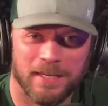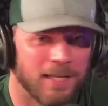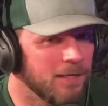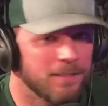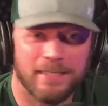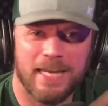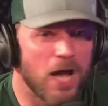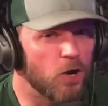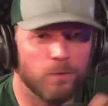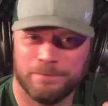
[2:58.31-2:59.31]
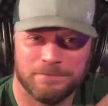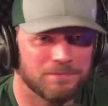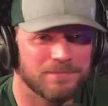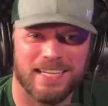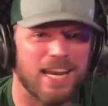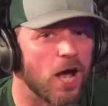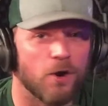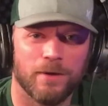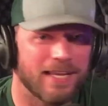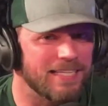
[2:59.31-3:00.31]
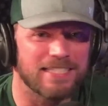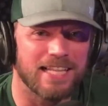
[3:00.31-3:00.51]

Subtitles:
It's because I found these